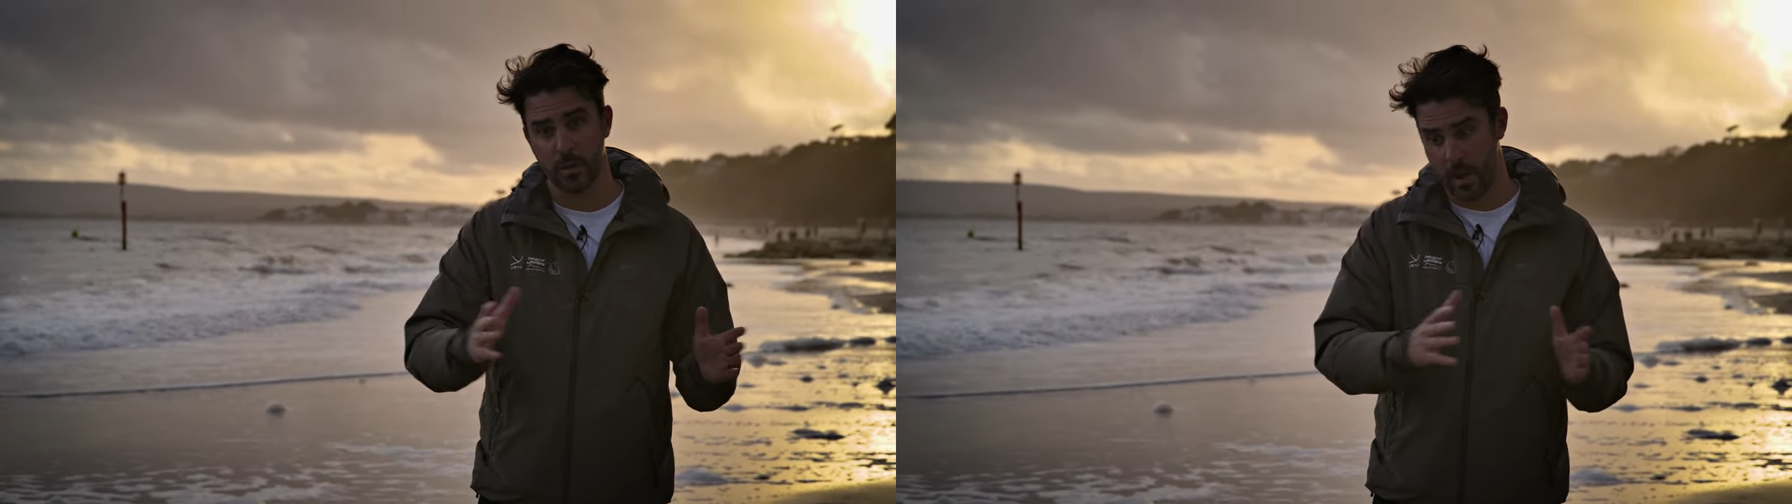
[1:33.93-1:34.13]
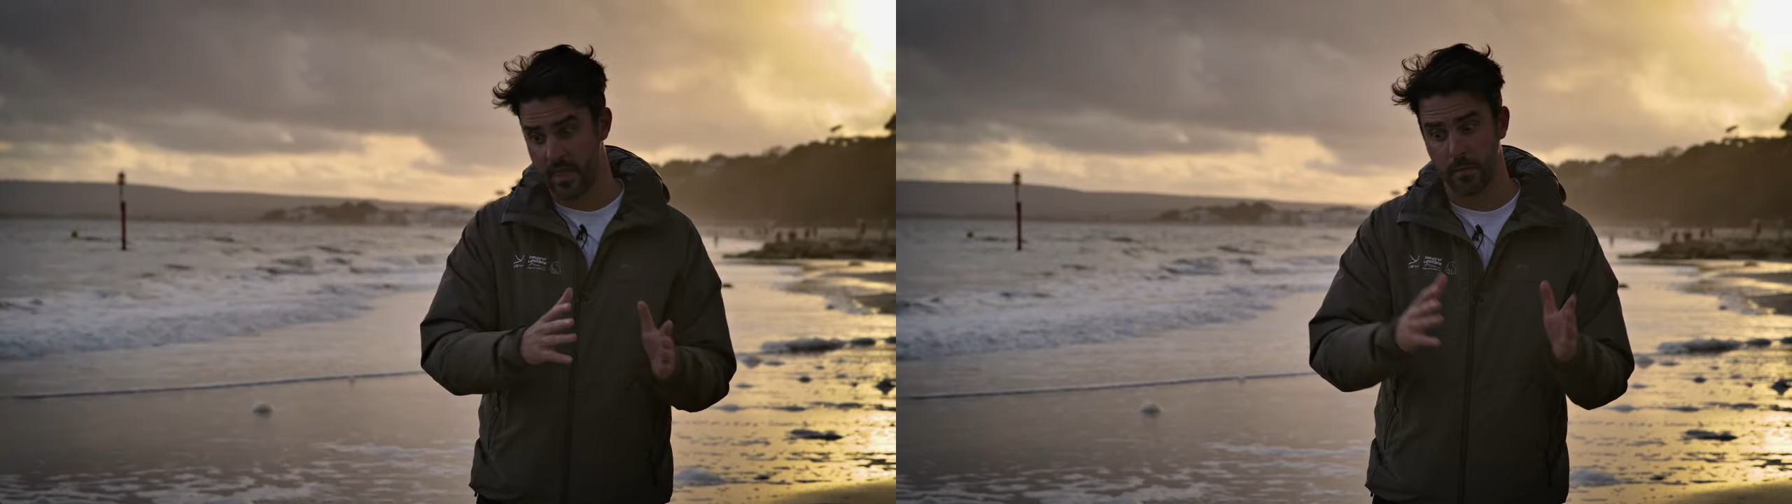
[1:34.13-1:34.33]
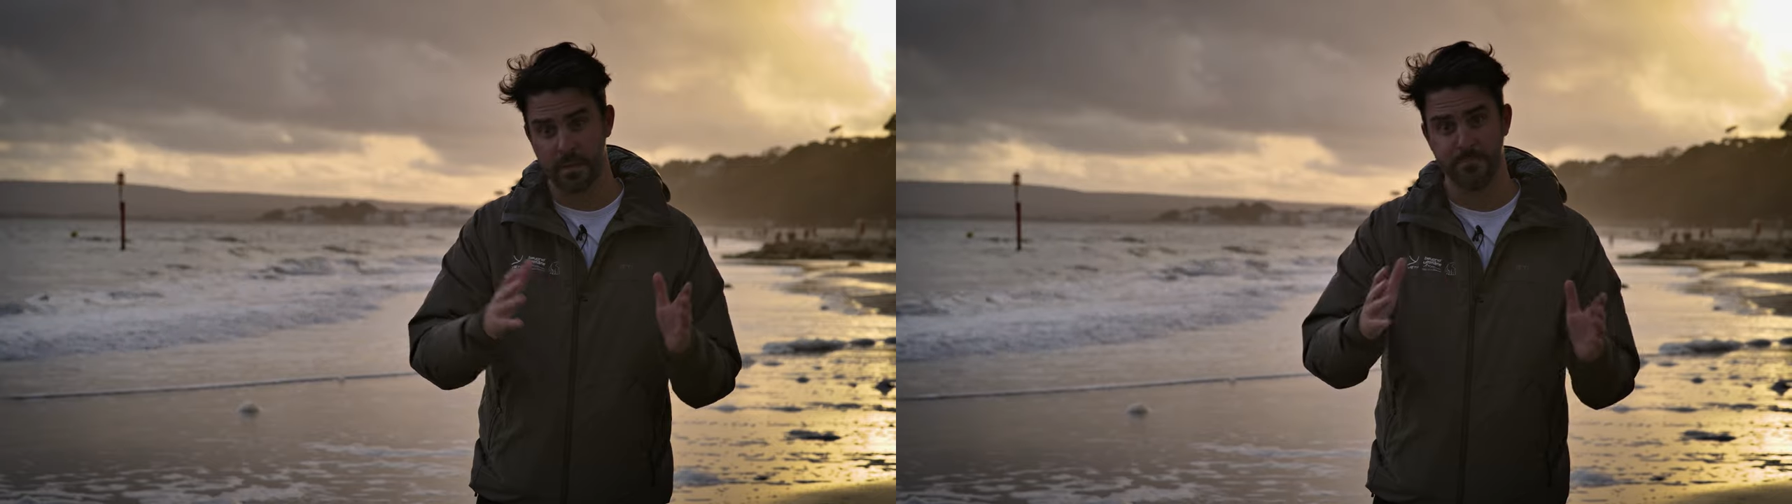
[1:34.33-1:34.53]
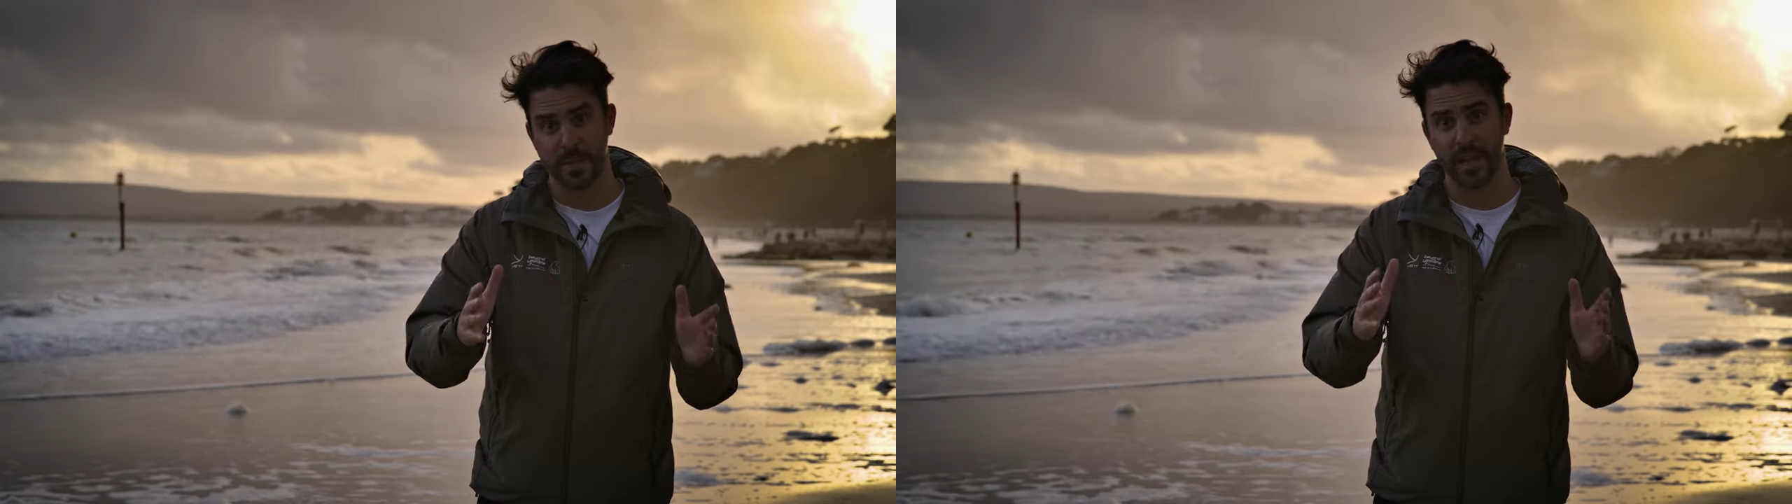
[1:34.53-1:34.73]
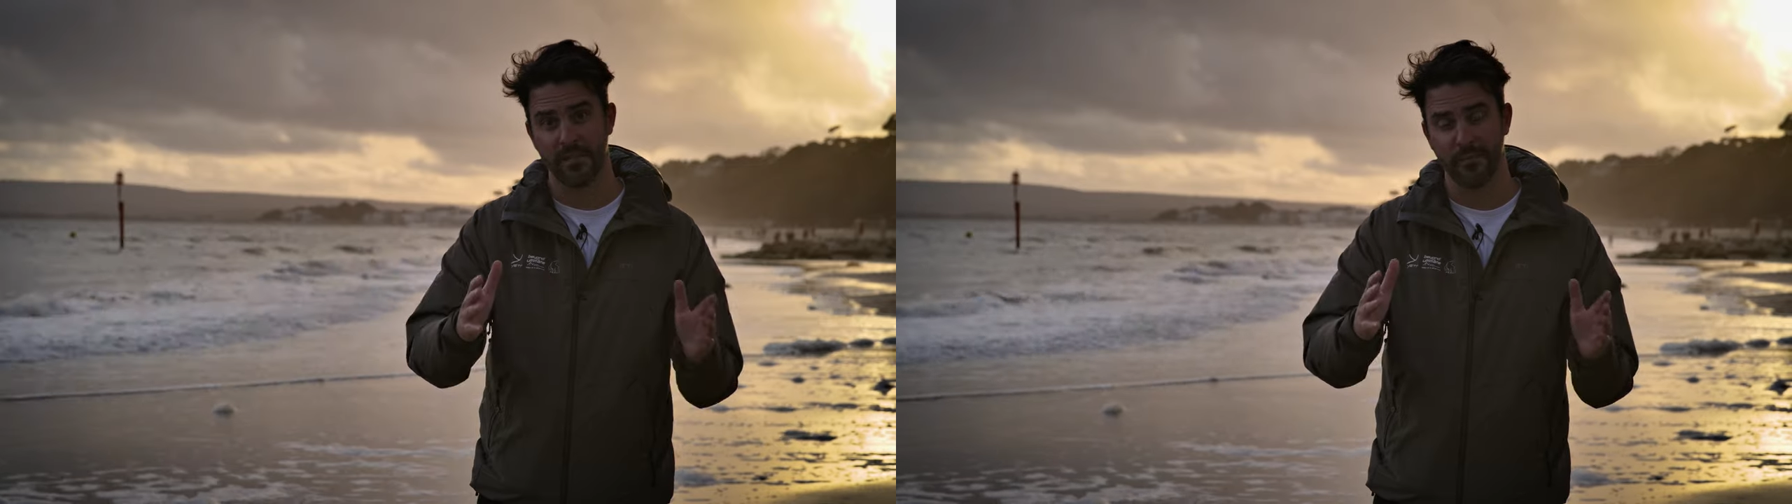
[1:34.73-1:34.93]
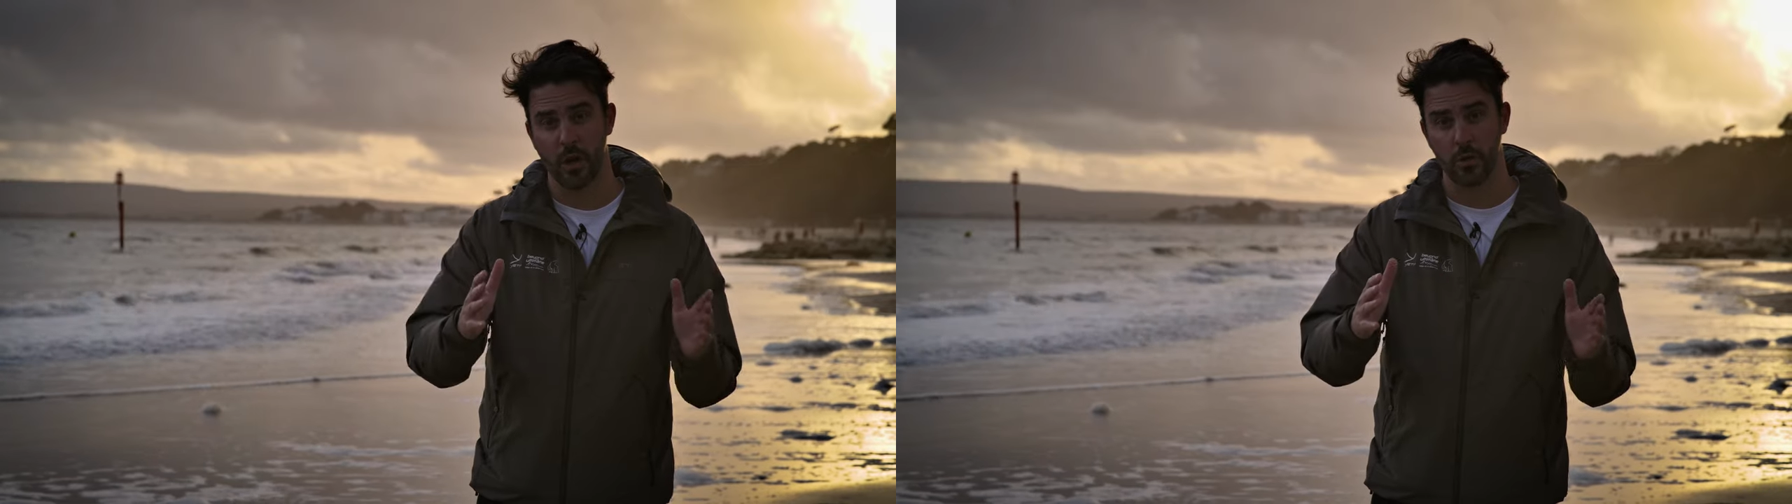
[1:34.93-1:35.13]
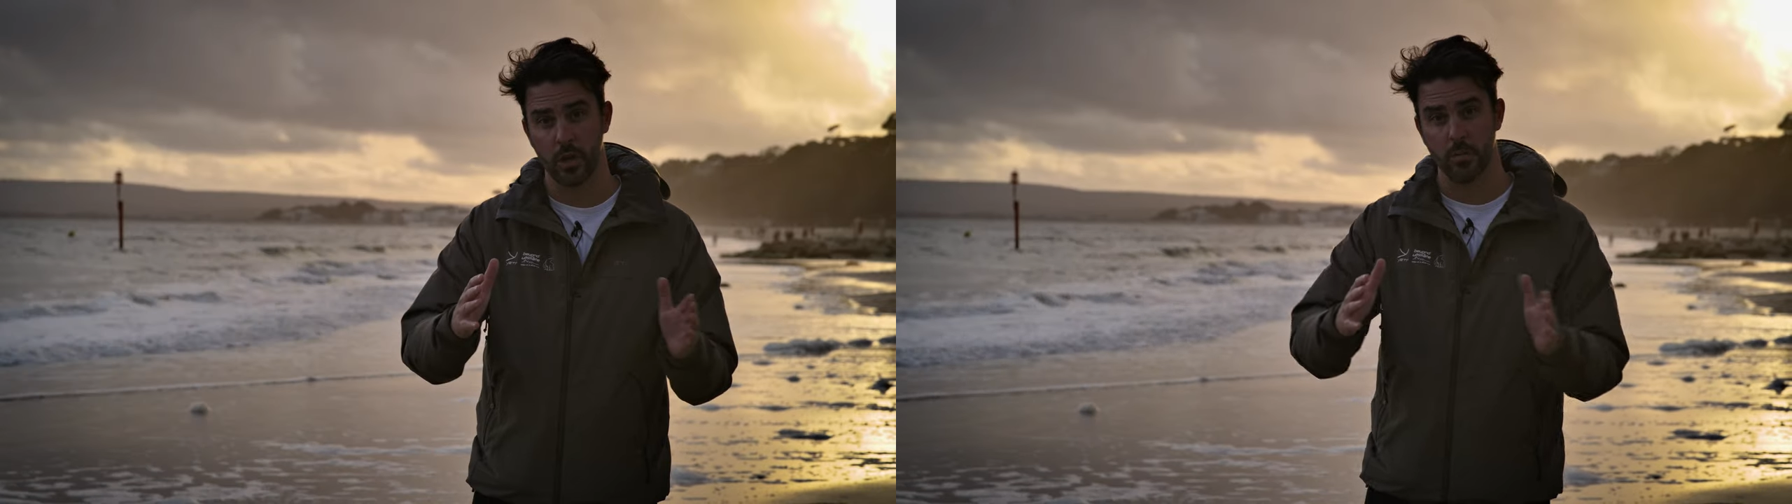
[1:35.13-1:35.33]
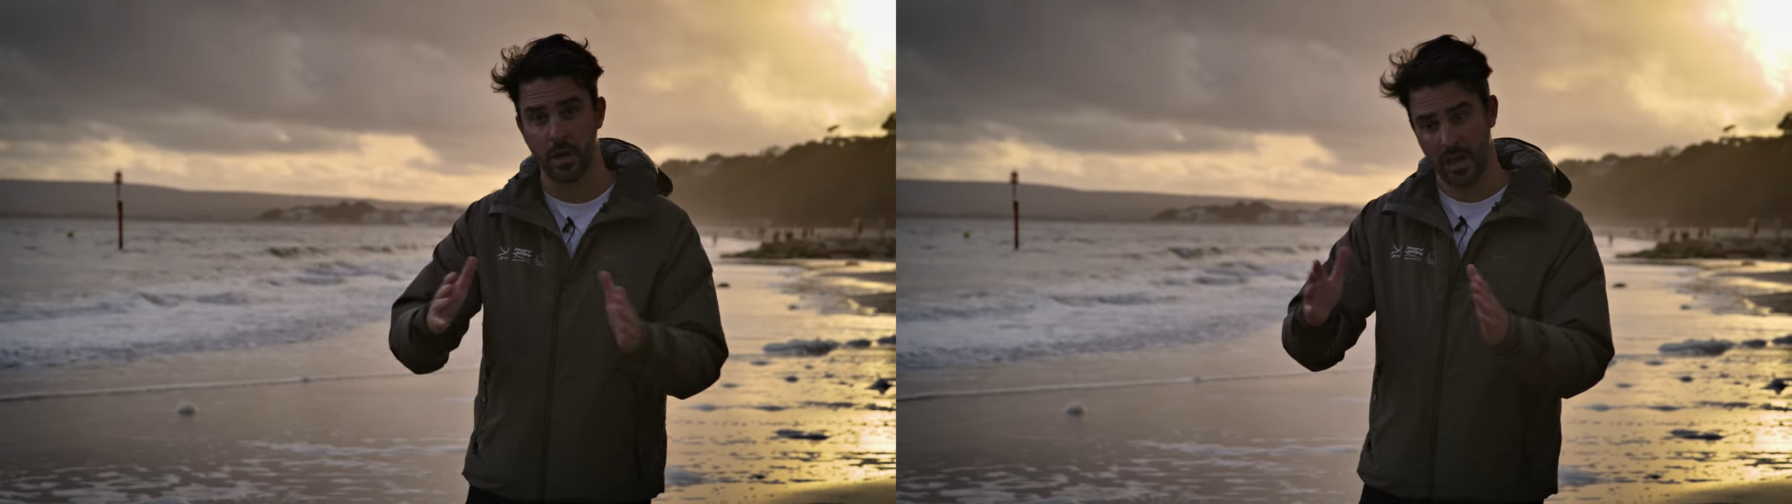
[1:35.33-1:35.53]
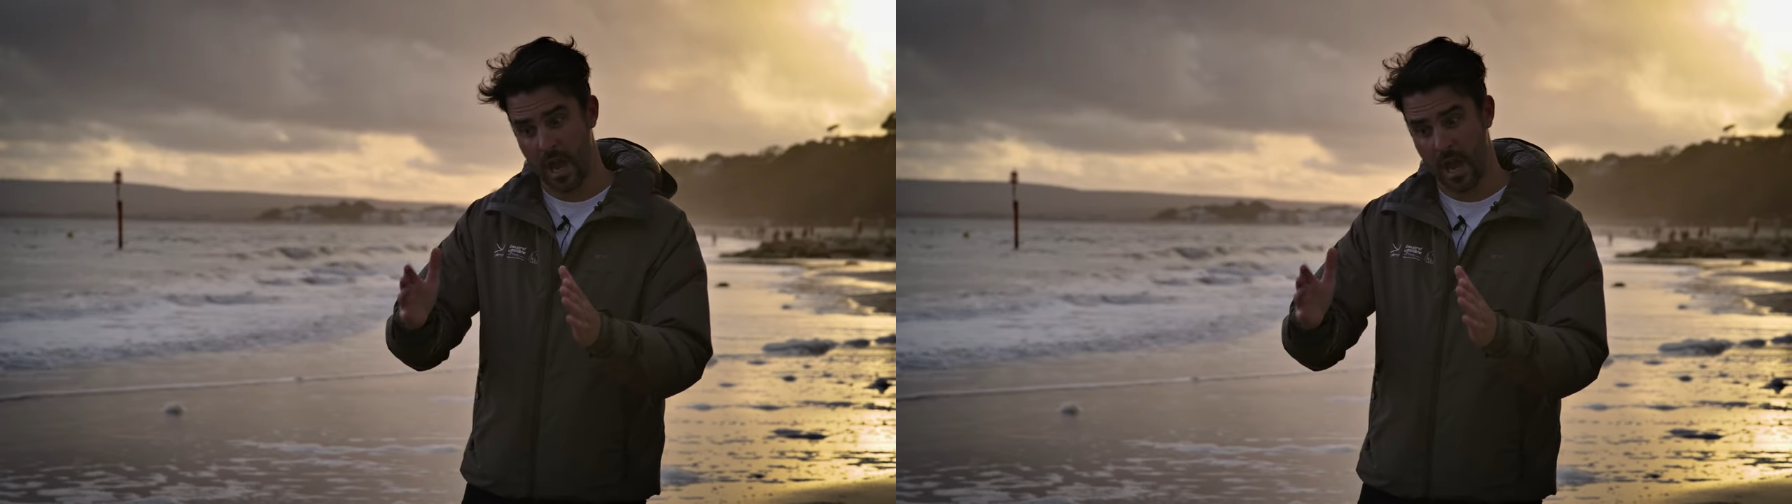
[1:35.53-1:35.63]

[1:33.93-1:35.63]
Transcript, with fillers: where they'll be big in volume